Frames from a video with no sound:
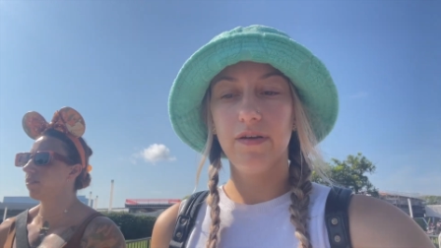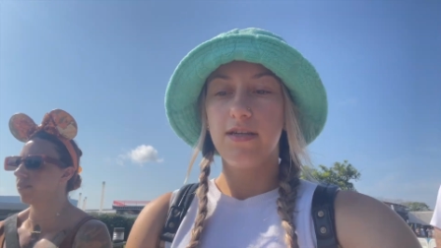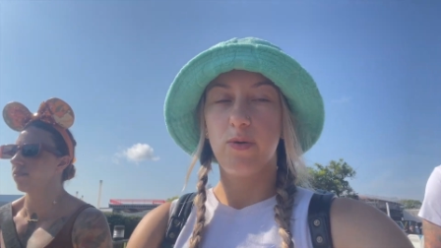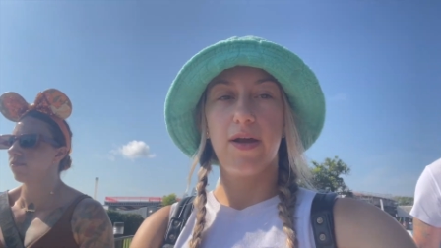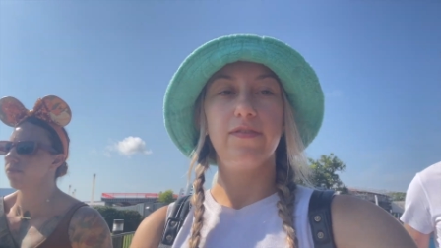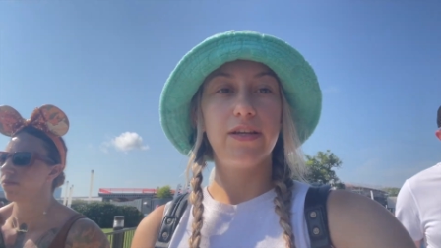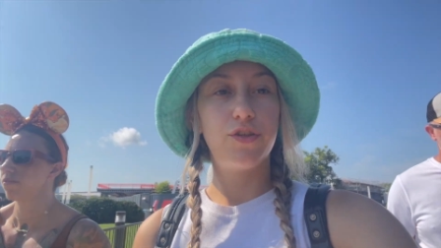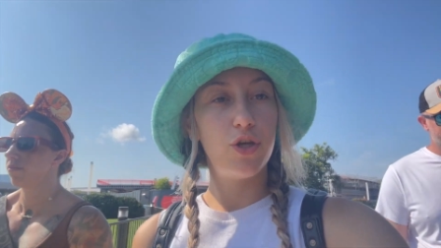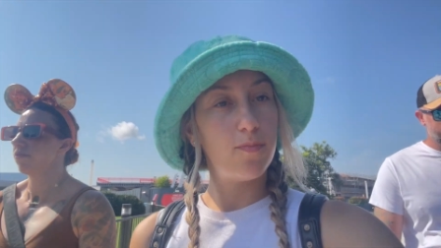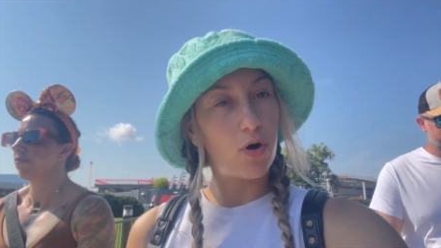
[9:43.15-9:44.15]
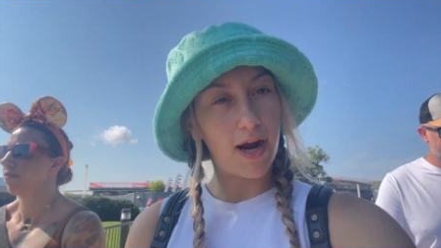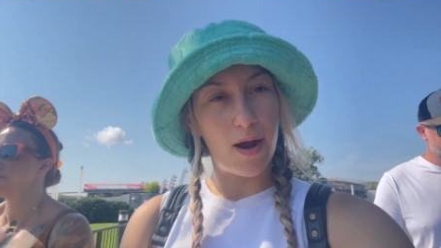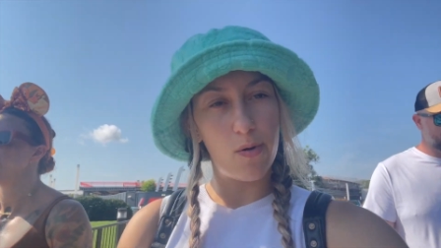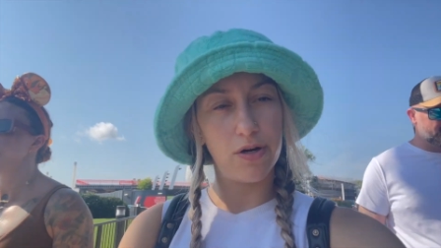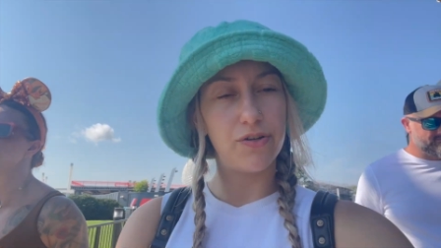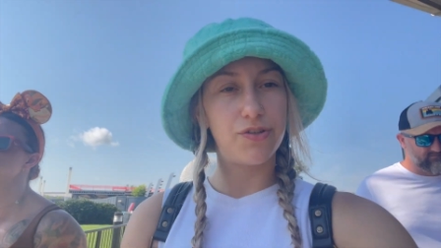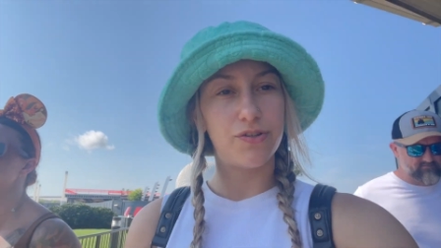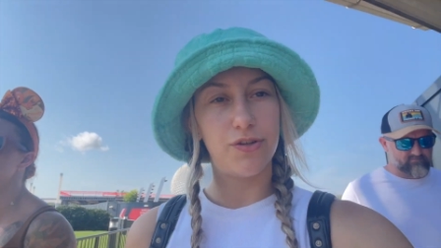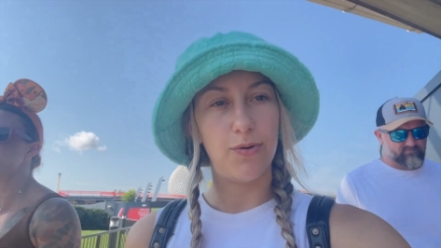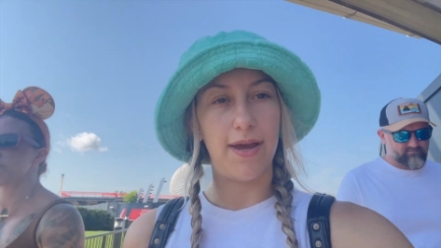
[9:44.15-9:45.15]
So we have like two more hours
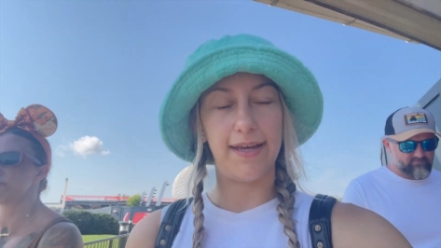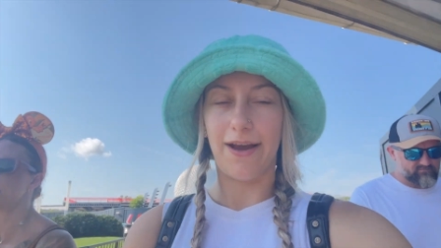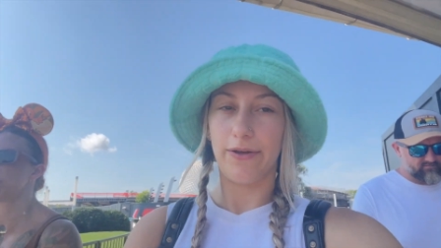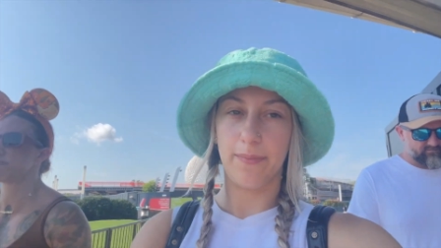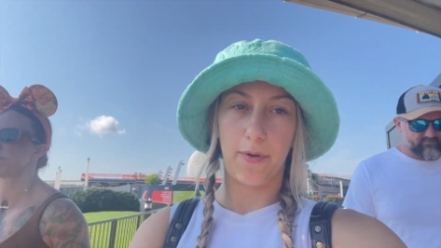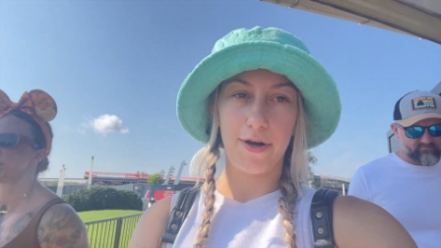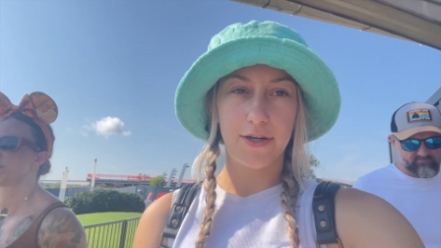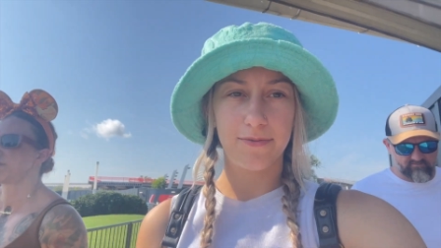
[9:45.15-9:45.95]
to hang out in the park.